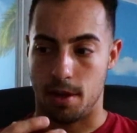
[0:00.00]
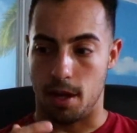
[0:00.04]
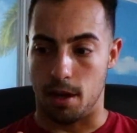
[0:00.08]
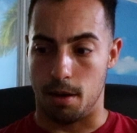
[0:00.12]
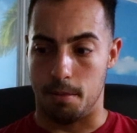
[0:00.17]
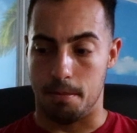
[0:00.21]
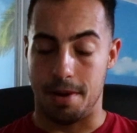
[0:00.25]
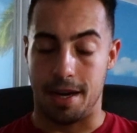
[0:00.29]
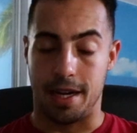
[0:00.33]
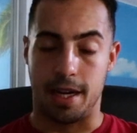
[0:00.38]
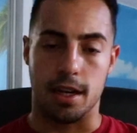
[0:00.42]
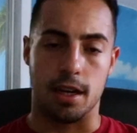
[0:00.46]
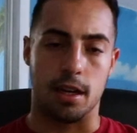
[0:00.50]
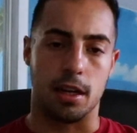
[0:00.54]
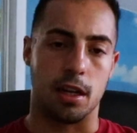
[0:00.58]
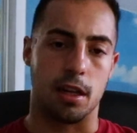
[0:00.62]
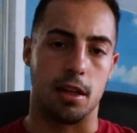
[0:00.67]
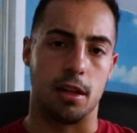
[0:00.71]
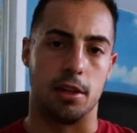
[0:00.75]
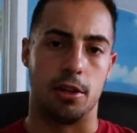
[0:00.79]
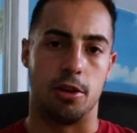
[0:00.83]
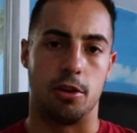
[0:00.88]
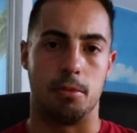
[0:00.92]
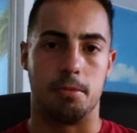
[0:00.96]
making a
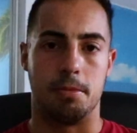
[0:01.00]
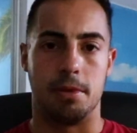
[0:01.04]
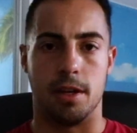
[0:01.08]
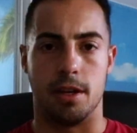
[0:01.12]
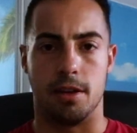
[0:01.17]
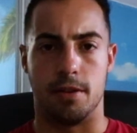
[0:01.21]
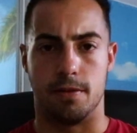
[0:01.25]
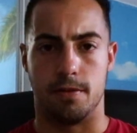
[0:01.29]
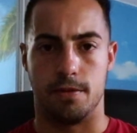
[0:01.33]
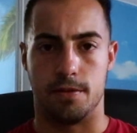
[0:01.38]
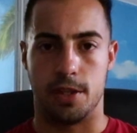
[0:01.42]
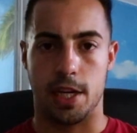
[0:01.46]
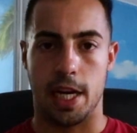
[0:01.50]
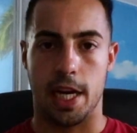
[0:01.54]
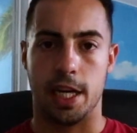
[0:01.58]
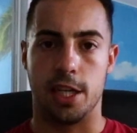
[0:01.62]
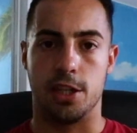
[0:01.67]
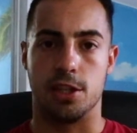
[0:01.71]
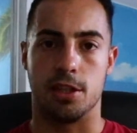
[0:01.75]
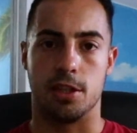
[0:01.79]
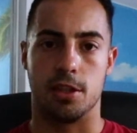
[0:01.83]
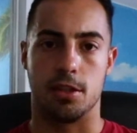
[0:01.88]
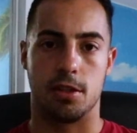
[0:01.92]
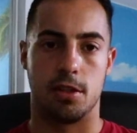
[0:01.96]
little bit of
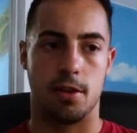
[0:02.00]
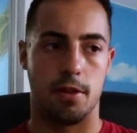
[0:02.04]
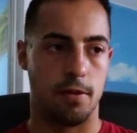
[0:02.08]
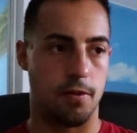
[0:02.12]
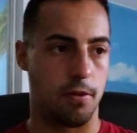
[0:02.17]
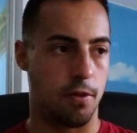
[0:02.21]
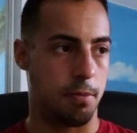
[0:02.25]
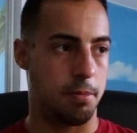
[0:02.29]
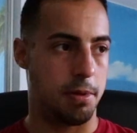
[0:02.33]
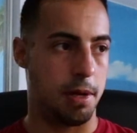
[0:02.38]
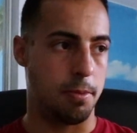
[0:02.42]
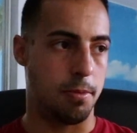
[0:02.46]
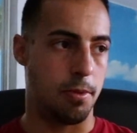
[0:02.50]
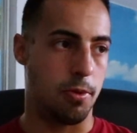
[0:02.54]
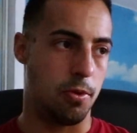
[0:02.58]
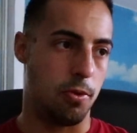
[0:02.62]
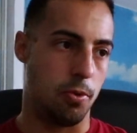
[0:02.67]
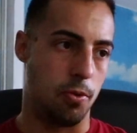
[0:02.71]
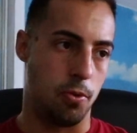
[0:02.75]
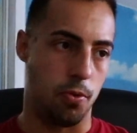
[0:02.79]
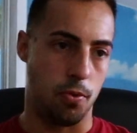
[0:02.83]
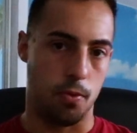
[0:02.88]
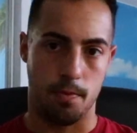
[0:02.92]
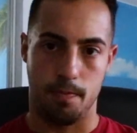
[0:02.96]
changes for people
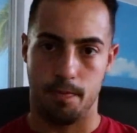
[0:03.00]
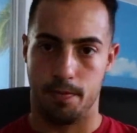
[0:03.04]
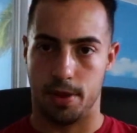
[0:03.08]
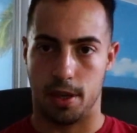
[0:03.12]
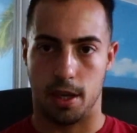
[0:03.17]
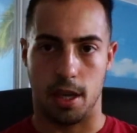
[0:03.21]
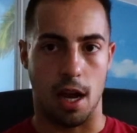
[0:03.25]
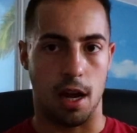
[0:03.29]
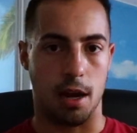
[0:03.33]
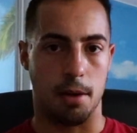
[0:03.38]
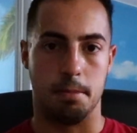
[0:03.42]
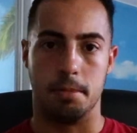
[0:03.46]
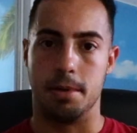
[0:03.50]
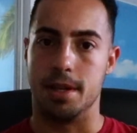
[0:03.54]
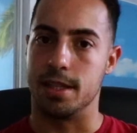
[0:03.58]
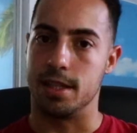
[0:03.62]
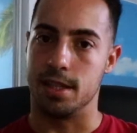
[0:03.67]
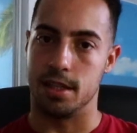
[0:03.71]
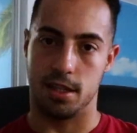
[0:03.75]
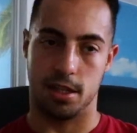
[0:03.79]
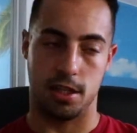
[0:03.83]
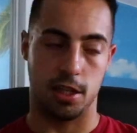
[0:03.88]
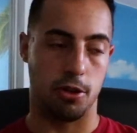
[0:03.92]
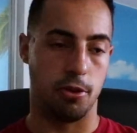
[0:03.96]
who got a
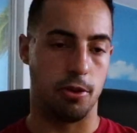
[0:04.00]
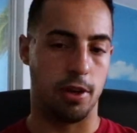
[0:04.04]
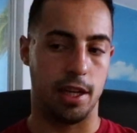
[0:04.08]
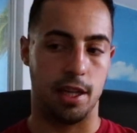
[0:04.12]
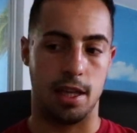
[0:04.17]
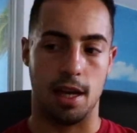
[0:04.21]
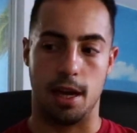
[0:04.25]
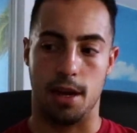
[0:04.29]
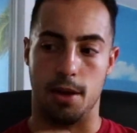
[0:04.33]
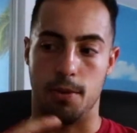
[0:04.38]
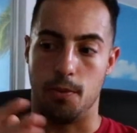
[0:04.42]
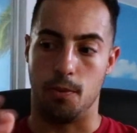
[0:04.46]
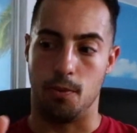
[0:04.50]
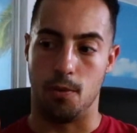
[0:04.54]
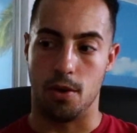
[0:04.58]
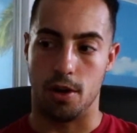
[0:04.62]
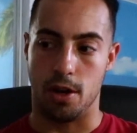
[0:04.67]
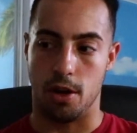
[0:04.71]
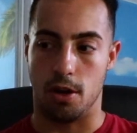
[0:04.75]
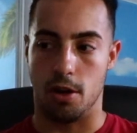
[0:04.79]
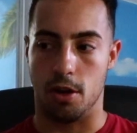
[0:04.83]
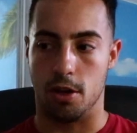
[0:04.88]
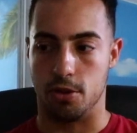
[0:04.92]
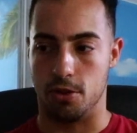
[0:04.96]
business degree that want
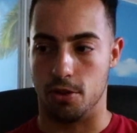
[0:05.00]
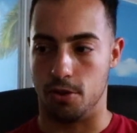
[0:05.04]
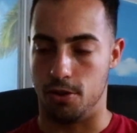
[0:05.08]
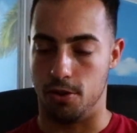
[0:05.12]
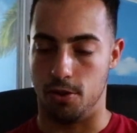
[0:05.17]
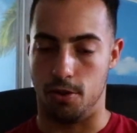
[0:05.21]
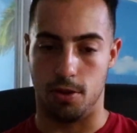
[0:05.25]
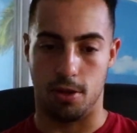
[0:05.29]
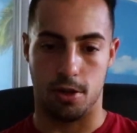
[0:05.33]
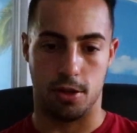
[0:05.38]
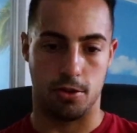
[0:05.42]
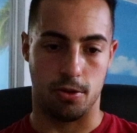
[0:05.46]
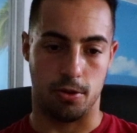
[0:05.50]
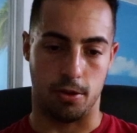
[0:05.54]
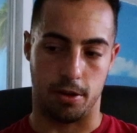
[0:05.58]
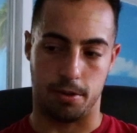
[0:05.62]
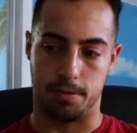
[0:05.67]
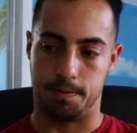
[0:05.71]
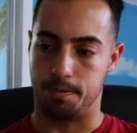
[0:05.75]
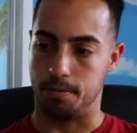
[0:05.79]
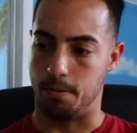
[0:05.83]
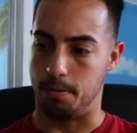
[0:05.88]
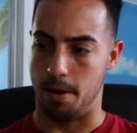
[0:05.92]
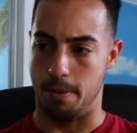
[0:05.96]
to also do this, or
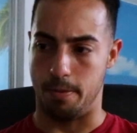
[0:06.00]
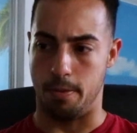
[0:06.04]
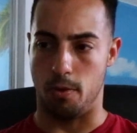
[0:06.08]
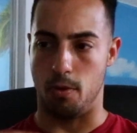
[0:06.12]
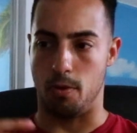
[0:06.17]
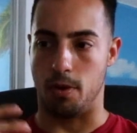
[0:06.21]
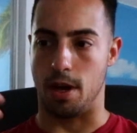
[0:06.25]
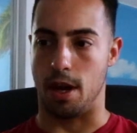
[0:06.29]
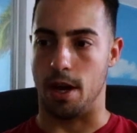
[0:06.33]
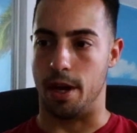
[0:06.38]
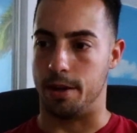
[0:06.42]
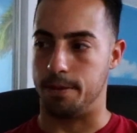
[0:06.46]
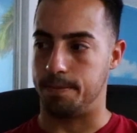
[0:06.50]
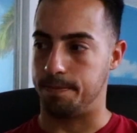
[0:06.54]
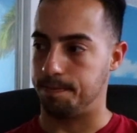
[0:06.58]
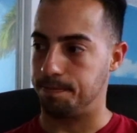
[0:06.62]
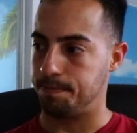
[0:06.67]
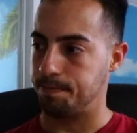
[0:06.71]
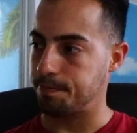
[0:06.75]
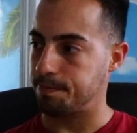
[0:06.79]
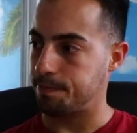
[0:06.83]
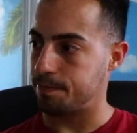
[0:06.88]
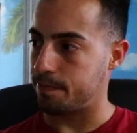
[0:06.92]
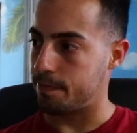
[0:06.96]
people who got
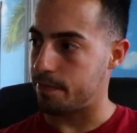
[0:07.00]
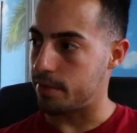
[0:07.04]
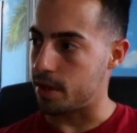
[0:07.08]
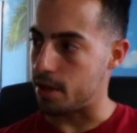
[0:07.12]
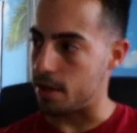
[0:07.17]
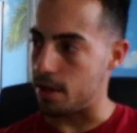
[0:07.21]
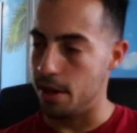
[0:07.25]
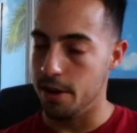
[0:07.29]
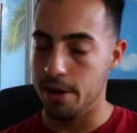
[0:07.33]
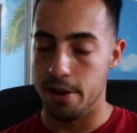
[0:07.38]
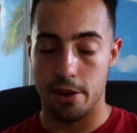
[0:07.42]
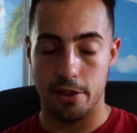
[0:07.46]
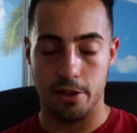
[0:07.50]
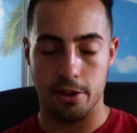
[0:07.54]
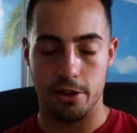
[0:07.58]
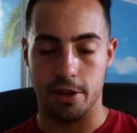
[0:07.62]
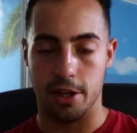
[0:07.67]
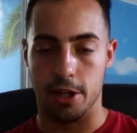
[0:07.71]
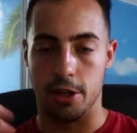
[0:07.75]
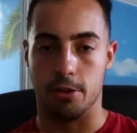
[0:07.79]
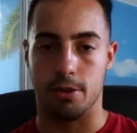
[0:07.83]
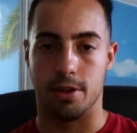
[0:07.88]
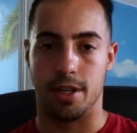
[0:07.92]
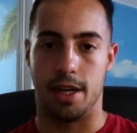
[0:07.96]
another
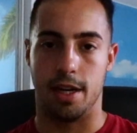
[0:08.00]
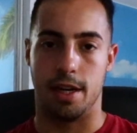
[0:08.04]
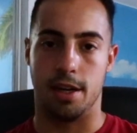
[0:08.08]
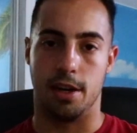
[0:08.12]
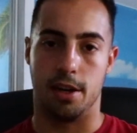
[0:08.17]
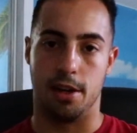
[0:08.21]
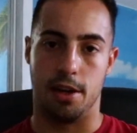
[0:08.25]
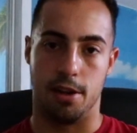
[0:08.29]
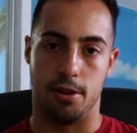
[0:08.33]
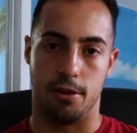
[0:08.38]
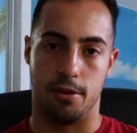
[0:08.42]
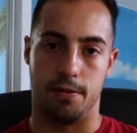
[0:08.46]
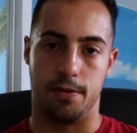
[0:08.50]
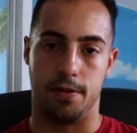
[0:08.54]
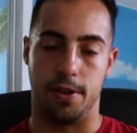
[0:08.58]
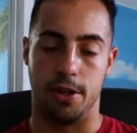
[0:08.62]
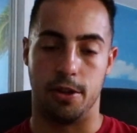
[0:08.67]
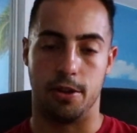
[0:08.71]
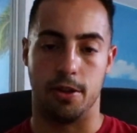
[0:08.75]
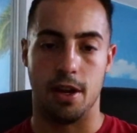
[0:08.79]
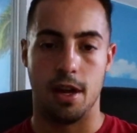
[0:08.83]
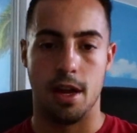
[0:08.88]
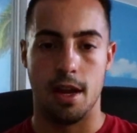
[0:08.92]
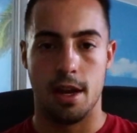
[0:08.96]
degree in another
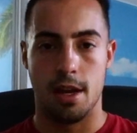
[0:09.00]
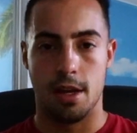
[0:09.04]
field.